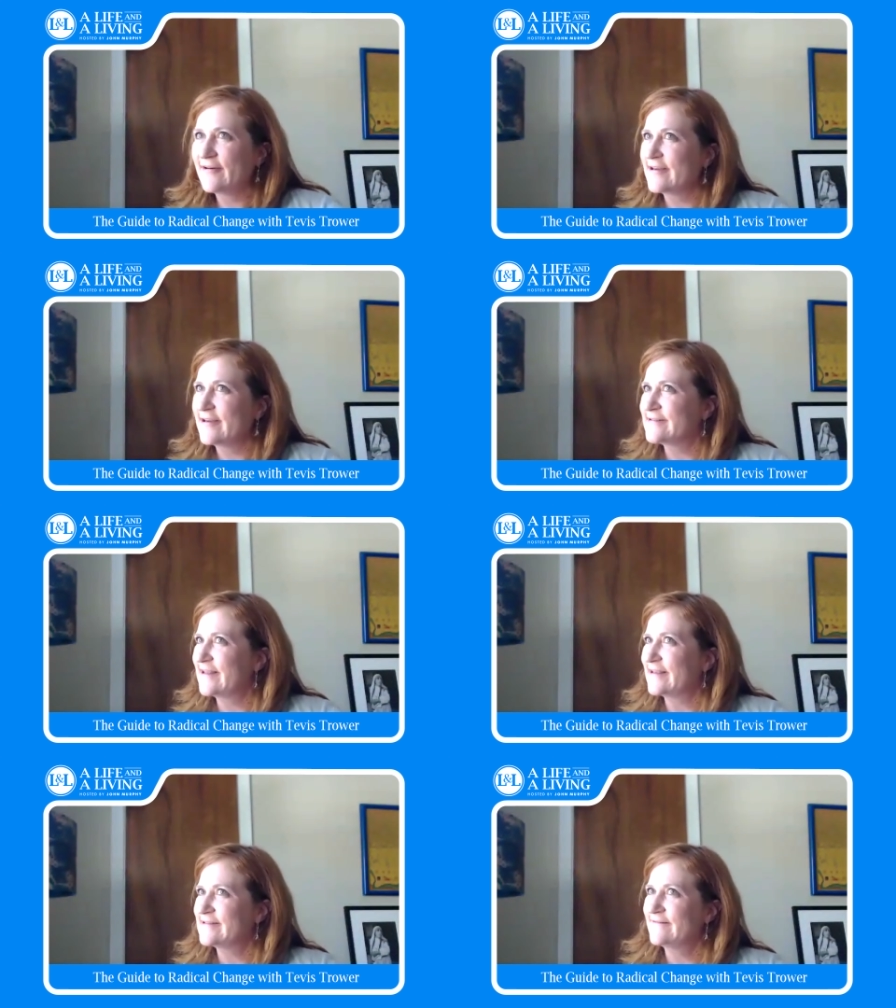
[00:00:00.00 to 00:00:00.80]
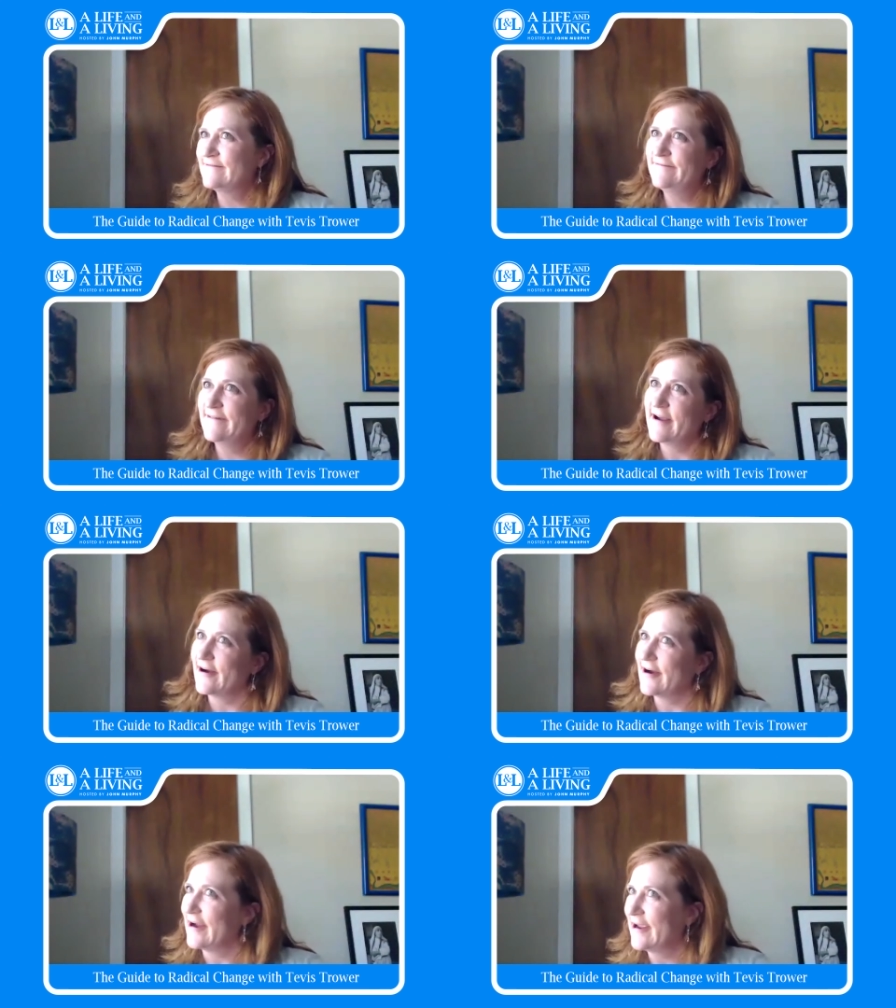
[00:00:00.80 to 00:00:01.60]
is a
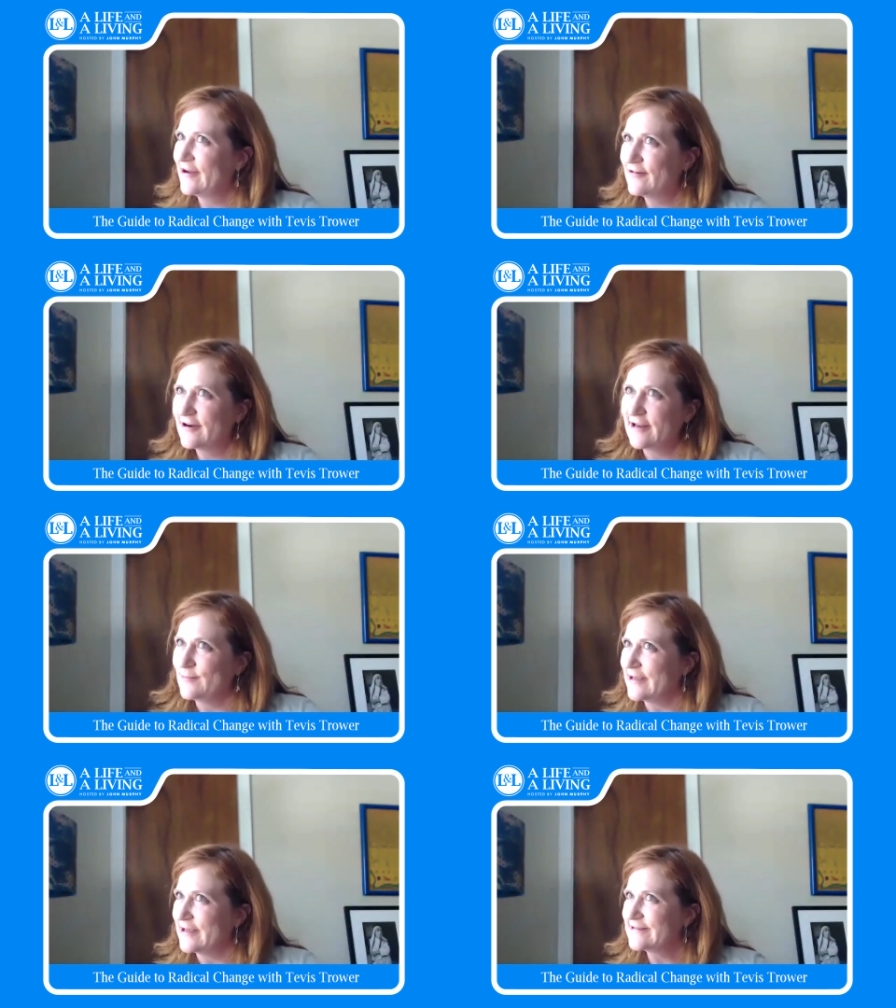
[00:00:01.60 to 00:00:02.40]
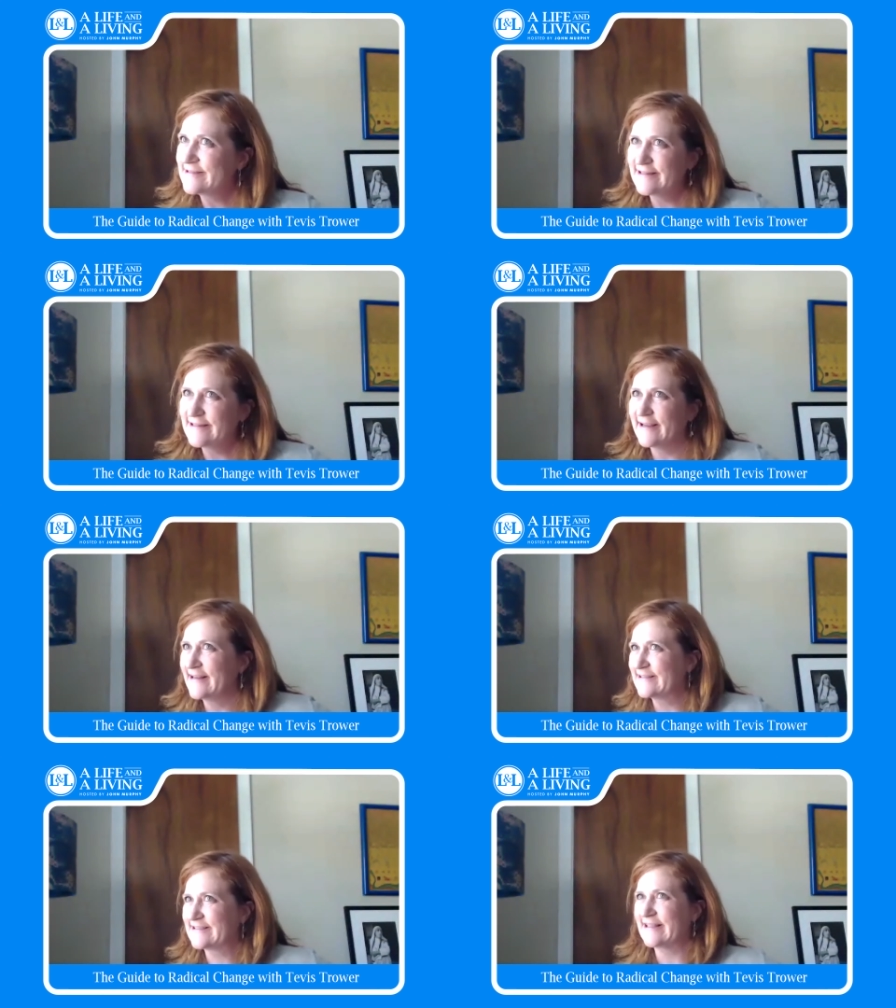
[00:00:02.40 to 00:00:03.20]
very greedy beast.
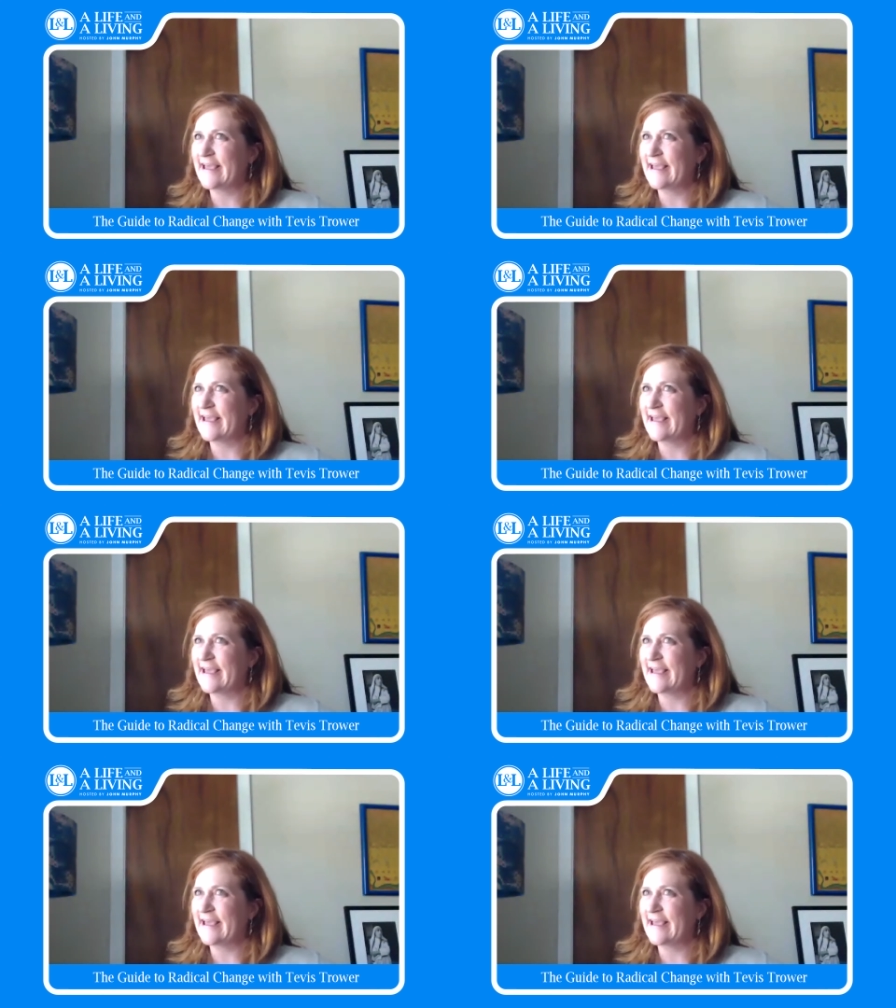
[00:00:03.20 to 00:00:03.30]
It's